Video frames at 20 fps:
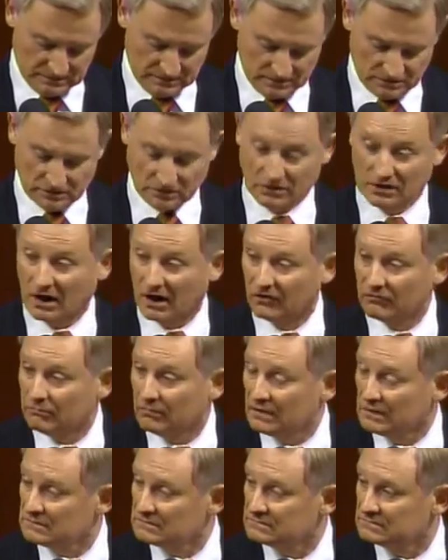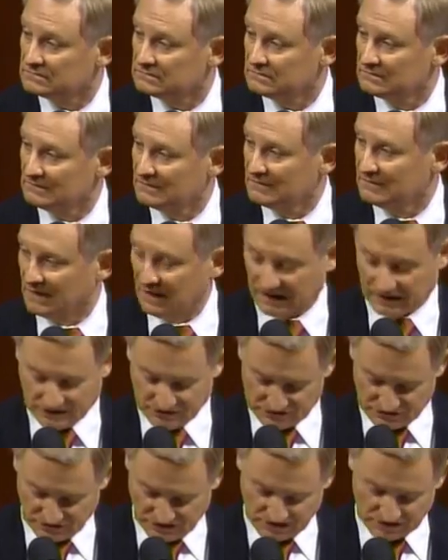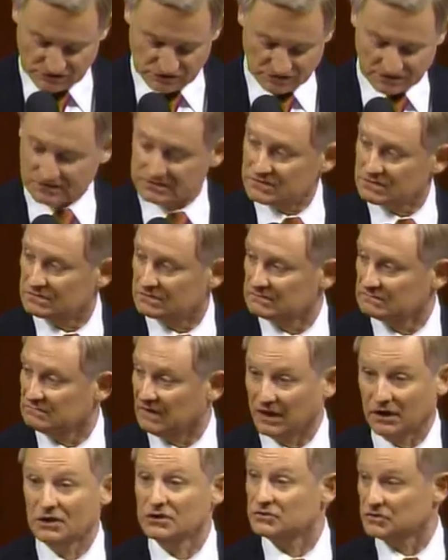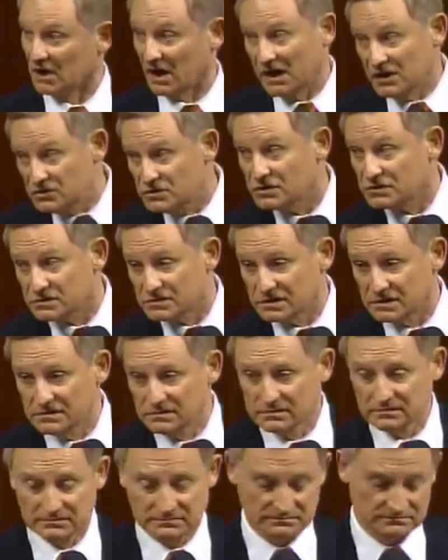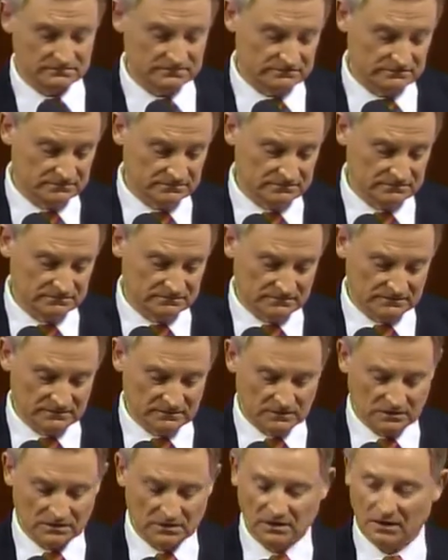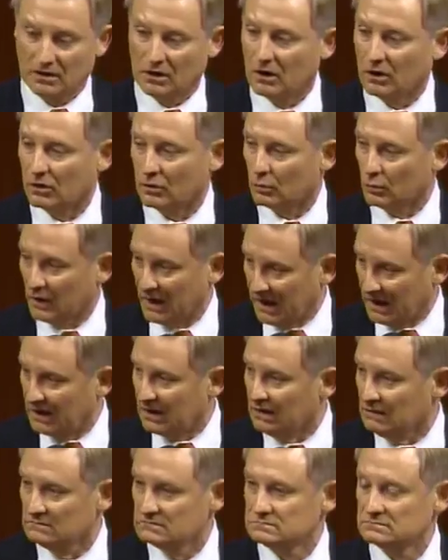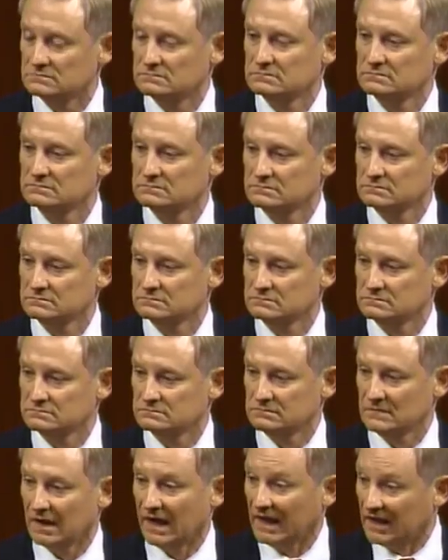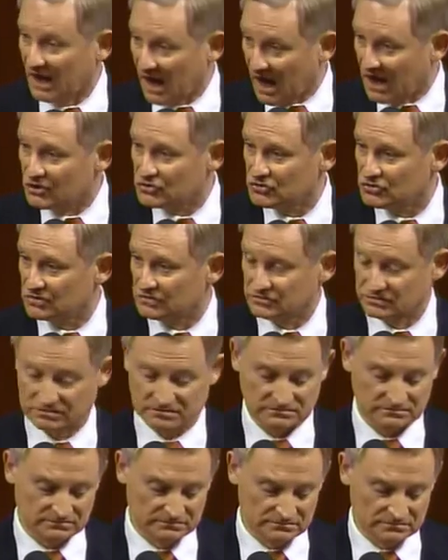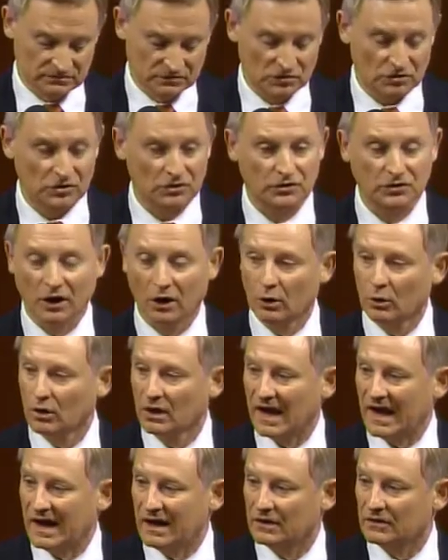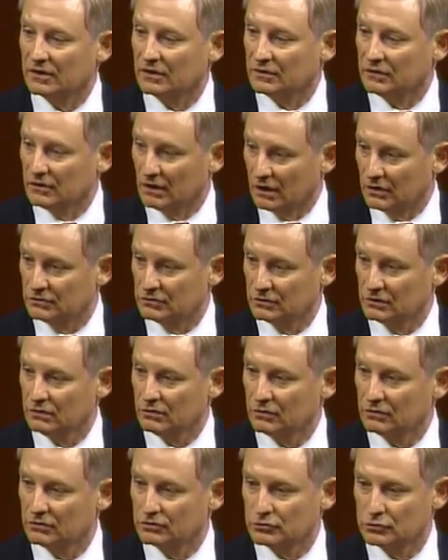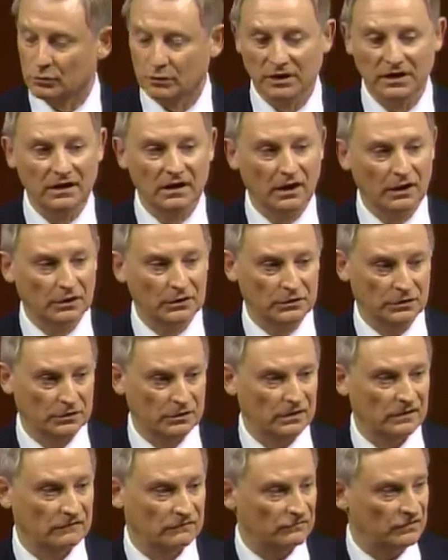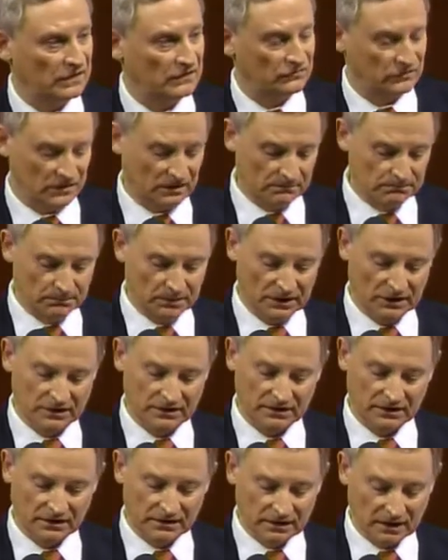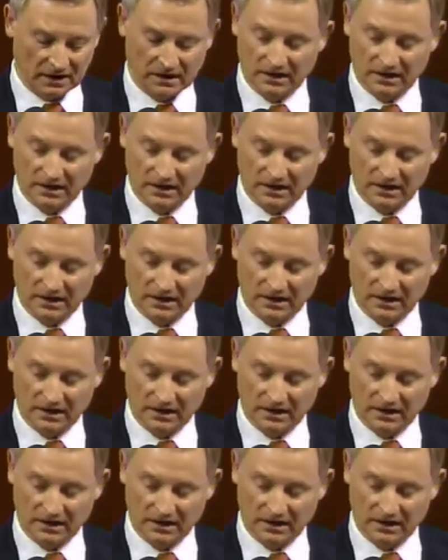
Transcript: the government and its agents and its agencies are ready and anxious to dole out another $350 billion